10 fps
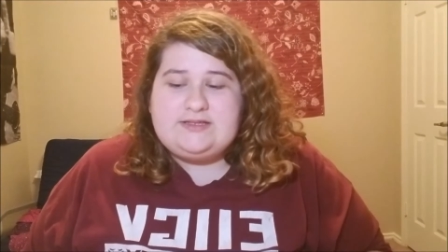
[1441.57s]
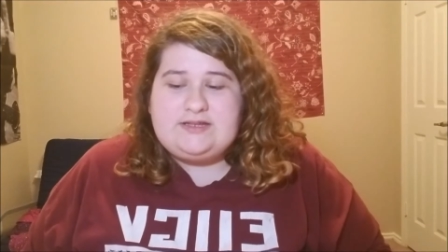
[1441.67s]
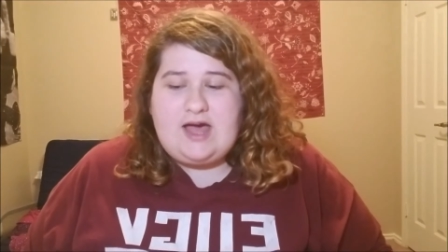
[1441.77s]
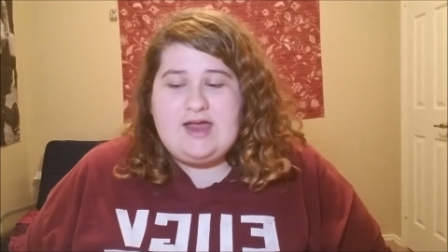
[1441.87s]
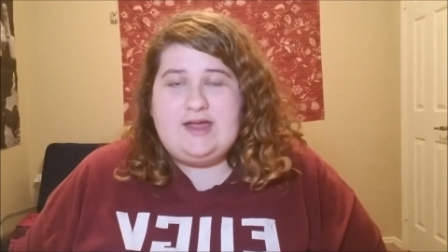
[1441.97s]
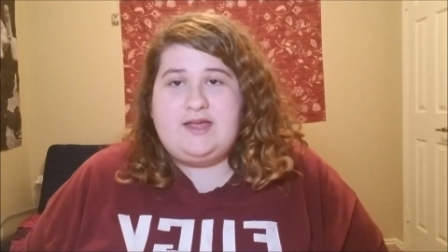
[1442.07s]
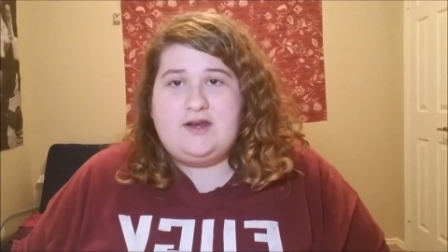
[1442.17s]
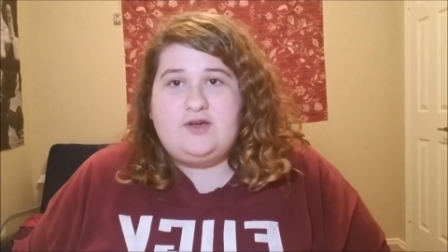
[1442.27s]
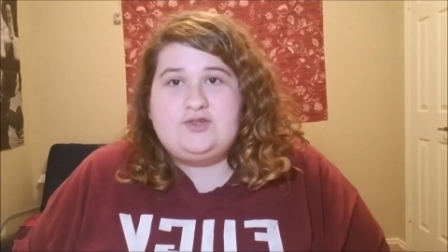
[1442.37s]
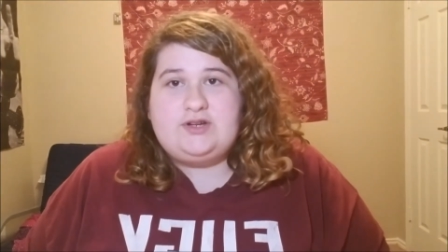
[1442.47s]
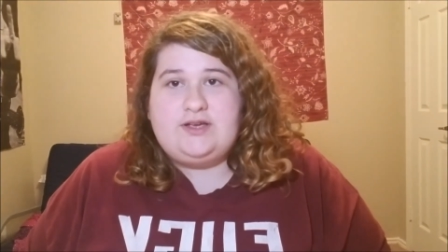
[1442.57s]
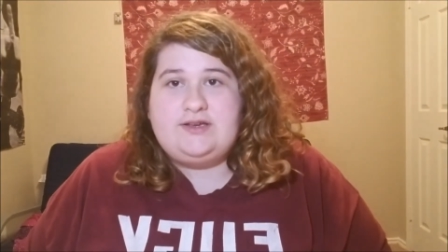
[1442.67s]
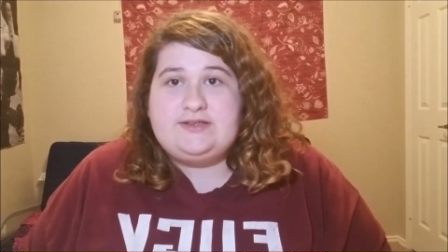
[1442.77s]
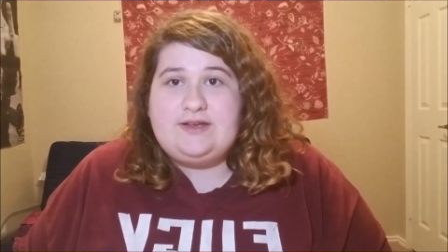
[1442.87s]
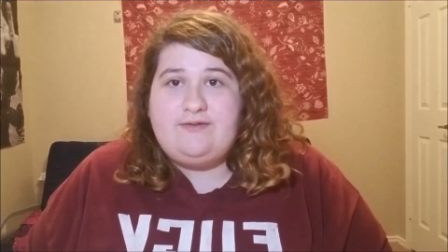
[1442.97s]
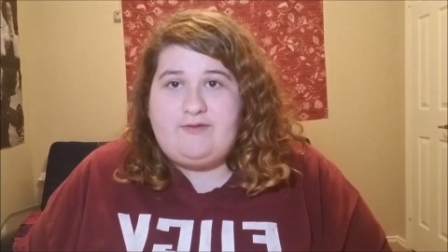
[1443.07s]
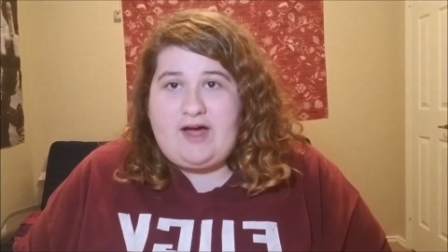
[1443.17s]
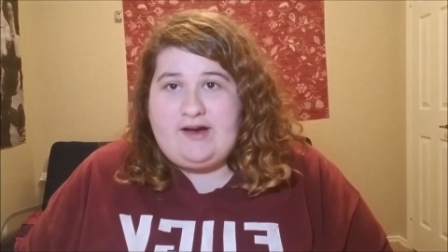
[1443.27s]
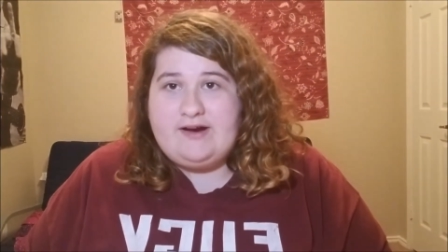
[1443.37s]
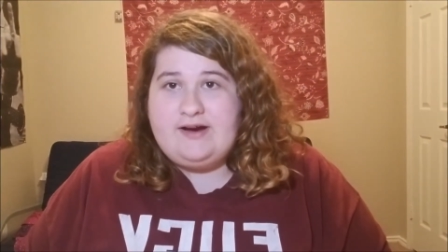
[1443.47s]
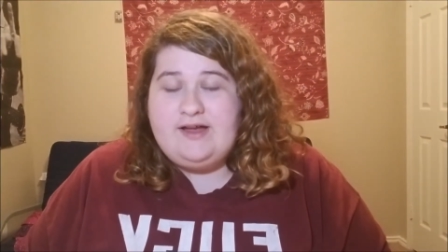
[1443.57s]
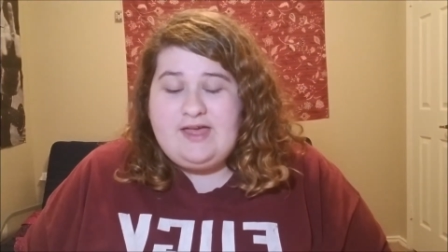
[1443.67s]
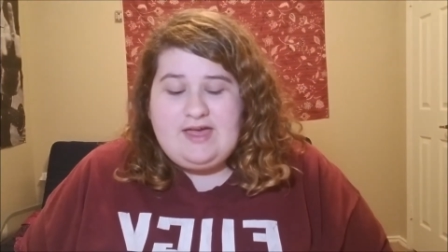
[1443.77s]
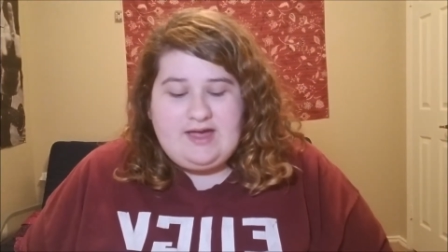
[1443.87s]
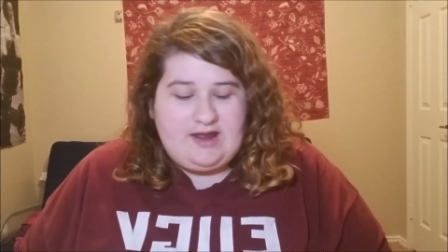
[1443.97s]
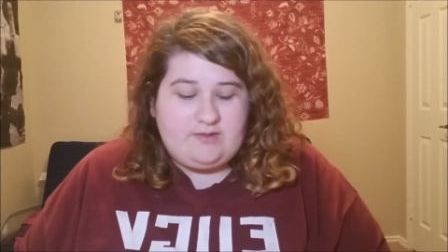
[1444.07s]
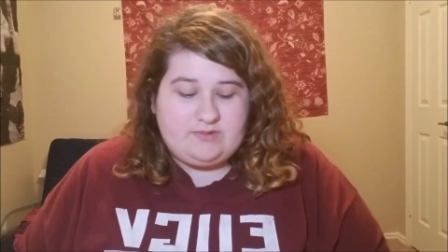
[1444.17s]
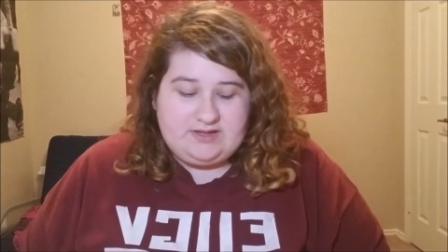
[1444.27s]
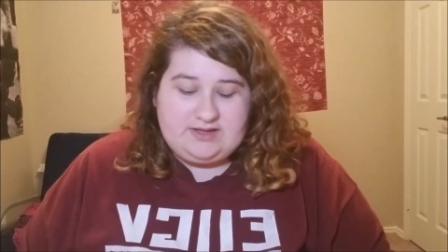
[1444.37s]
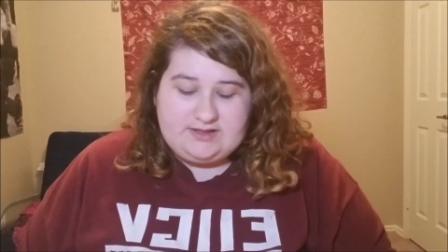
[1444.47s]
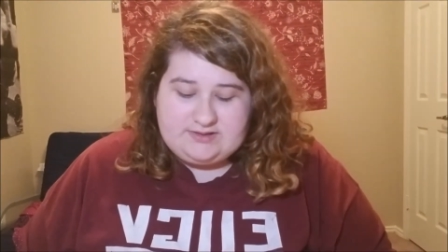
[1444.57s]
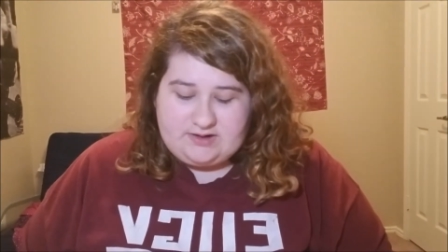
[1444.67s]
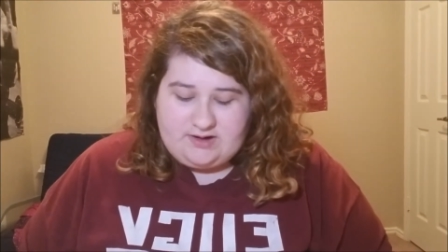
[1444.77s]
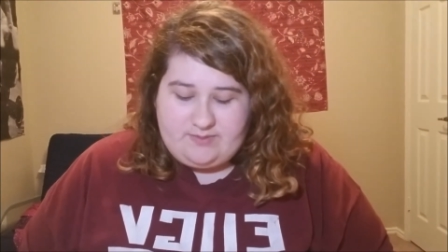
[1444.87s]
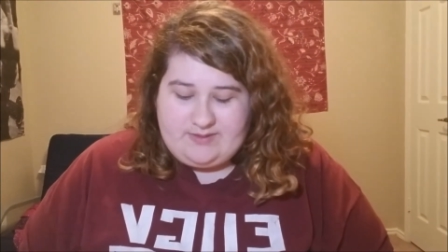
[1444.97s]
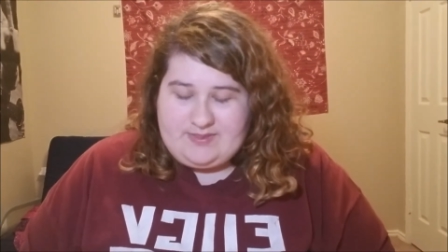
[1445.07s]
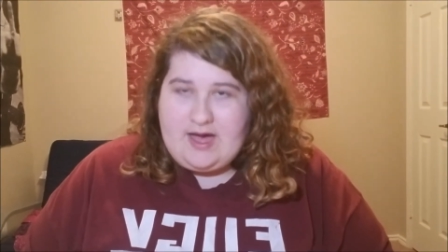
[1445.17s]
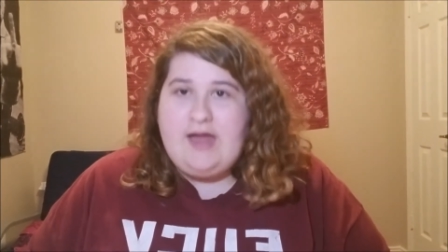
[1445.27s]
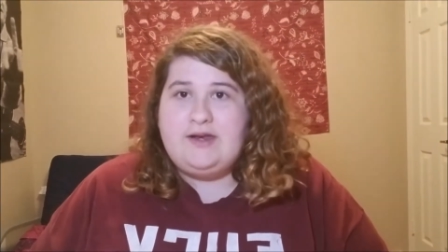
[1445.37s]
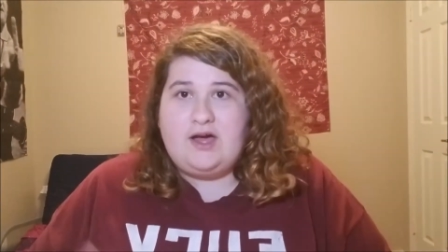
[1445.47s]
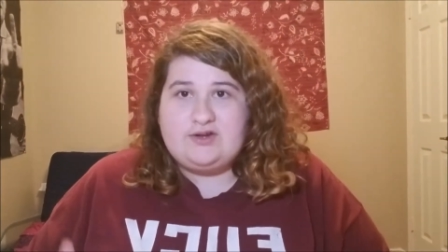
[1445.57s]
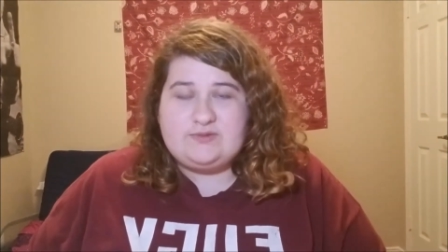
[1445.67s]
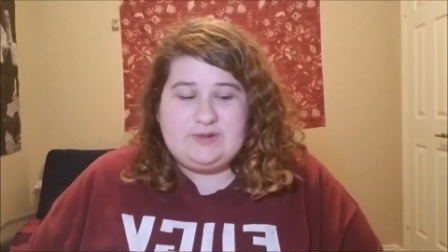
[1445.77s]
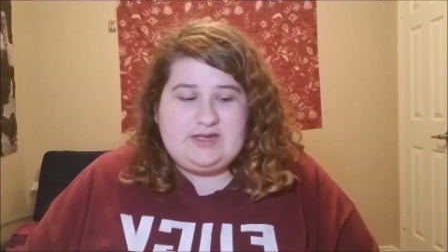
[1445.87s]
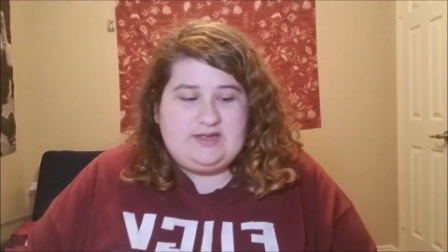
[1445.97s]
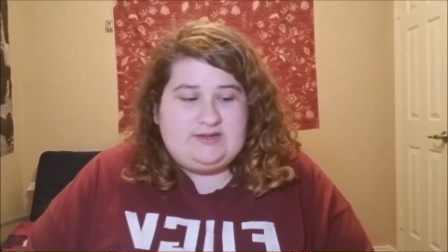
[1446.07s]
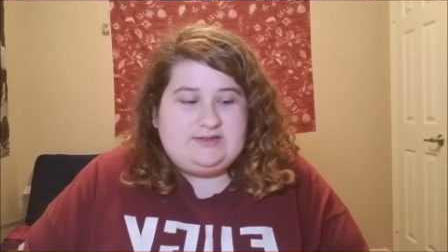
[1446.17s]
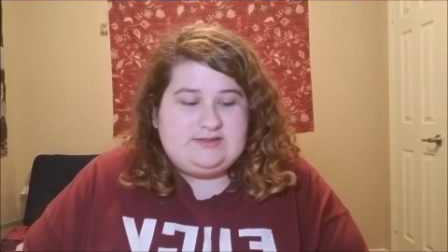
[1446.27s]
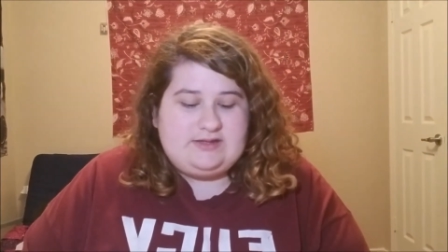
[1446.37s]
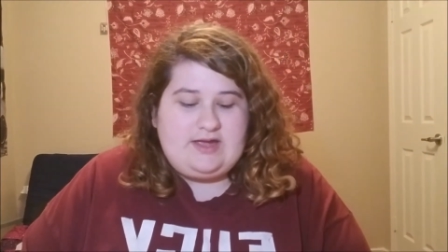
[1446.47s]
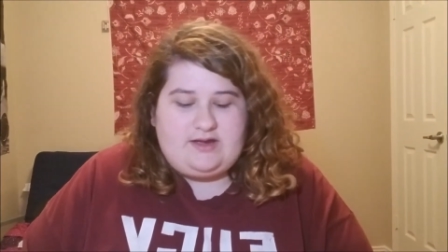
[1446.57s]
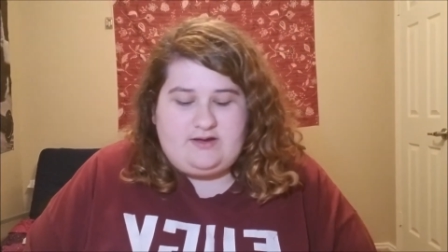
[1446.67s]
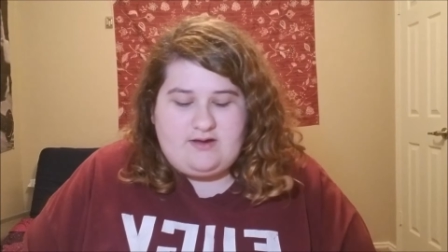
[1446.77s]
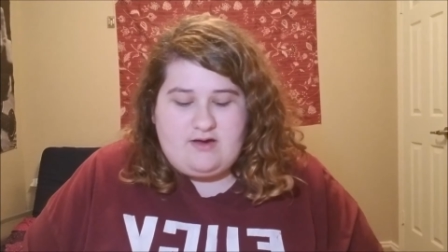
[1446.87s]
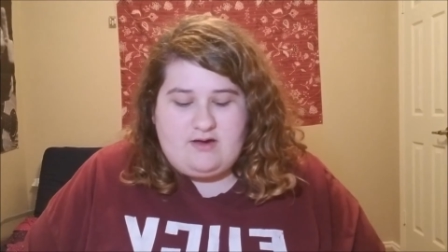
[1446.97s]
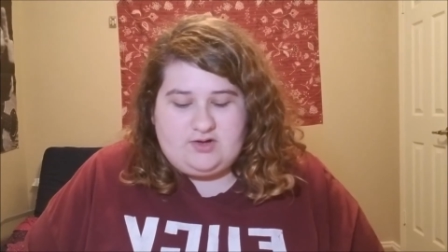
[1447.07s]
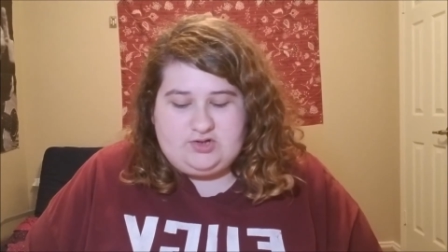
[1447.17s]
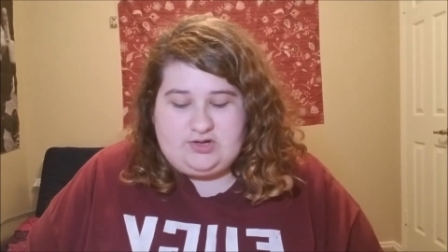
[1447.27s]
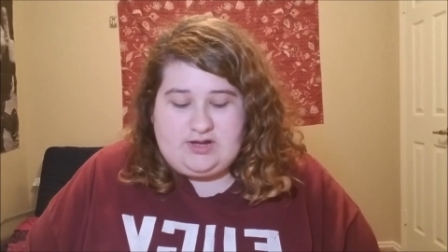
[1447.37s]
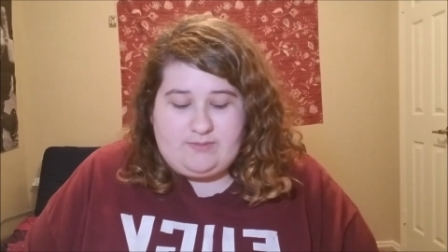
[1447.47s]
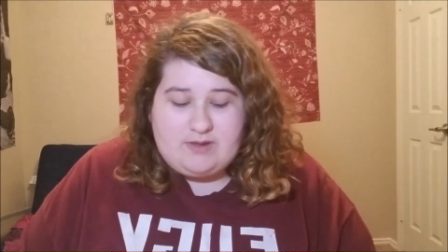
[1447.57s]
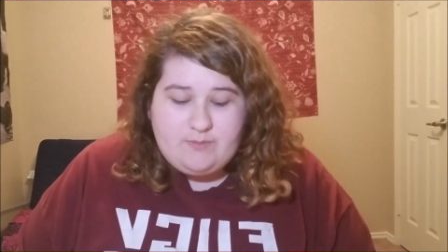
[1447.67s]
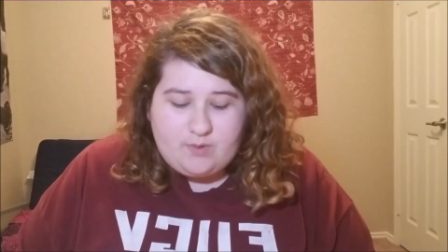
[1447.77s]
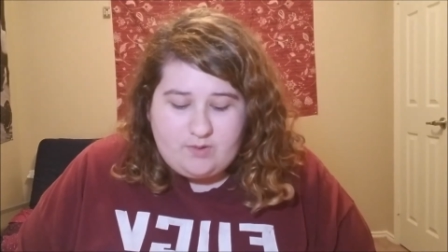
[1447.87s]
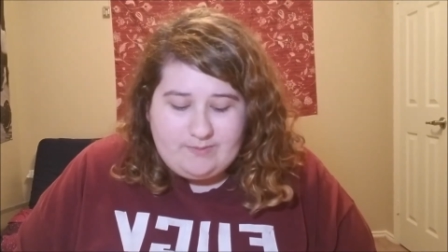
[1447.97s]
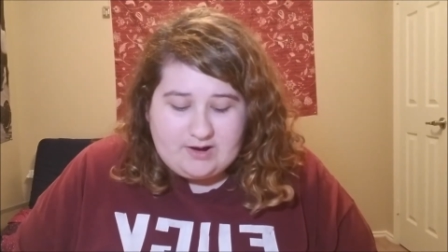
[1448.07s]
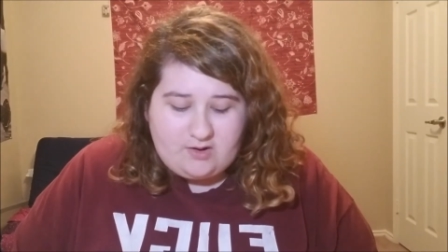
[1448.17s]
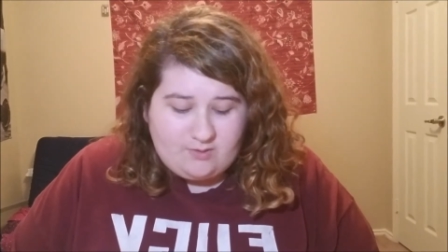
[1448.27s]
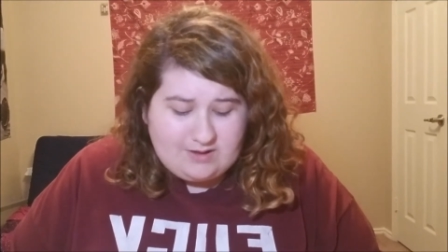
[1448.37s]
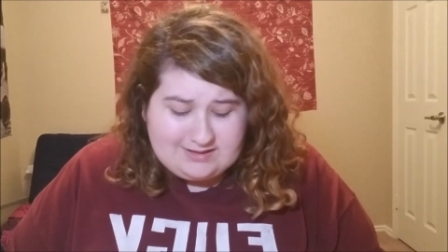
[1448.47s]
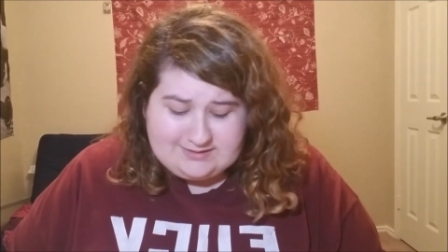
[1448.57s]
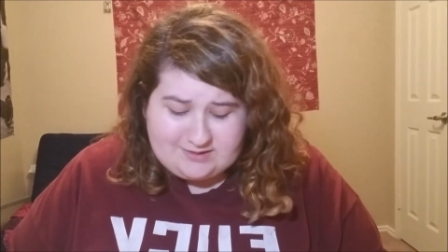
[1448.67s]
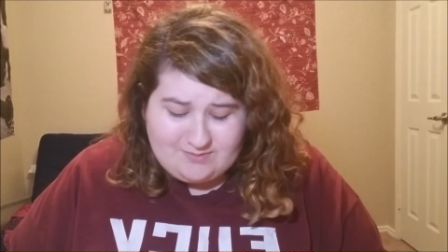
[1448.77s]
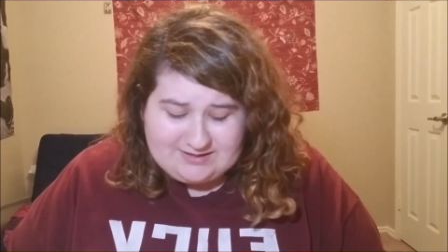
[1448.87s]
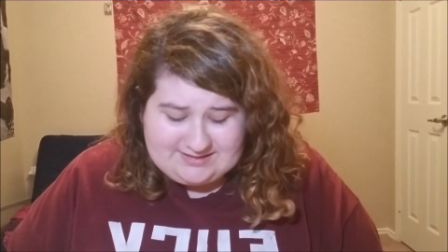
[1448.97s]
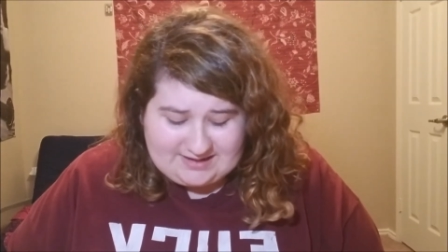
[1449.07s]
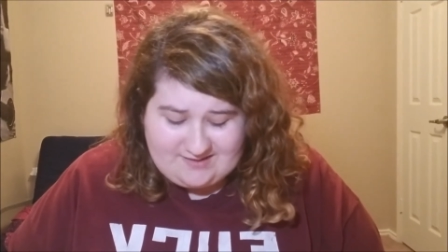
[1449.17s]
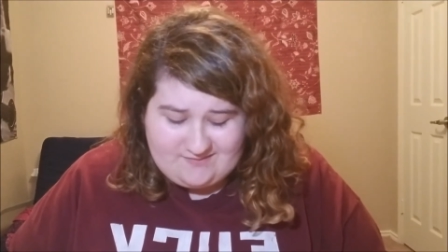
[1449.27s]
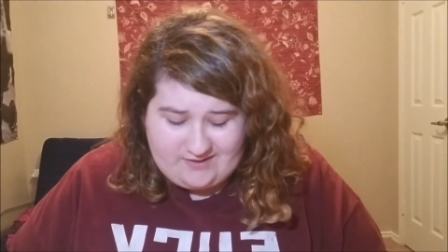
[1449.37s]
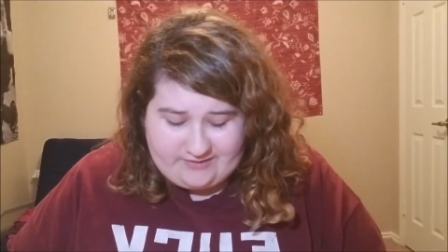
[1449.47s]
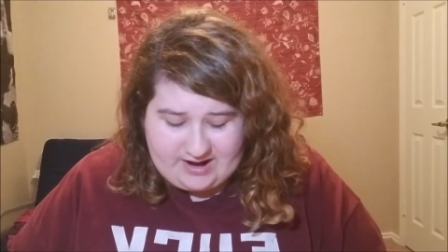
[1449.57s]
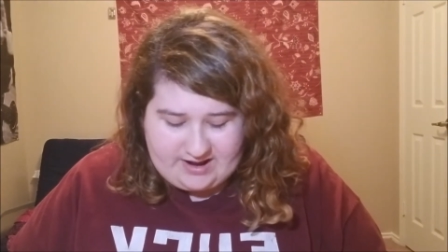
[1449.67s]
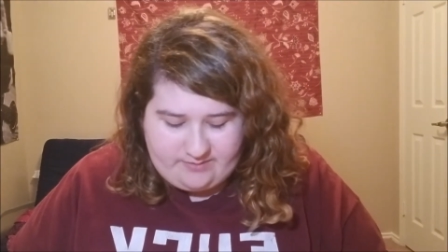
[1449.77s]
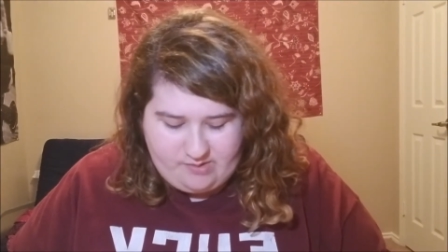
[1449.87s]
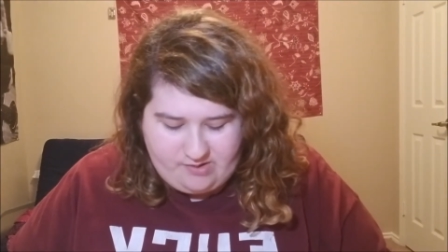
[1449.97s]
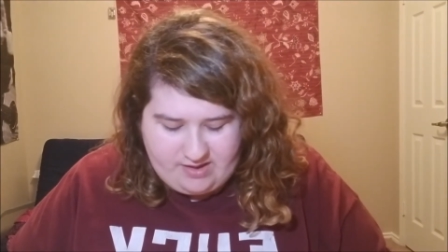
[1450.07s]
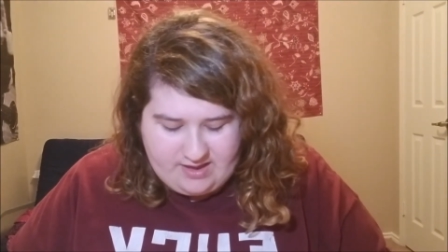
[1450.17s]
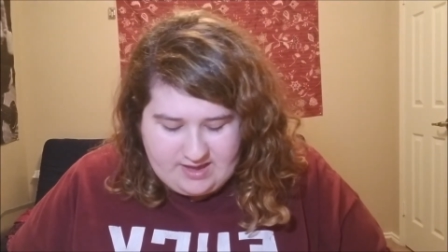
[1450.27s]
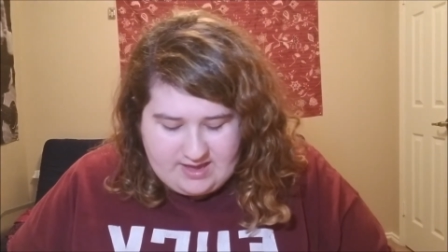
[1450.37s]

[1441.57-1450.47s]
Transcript: dying and Australia is on fire and I'm really concerned about that, not just because like Australian people, but koalas are my second favorite animal,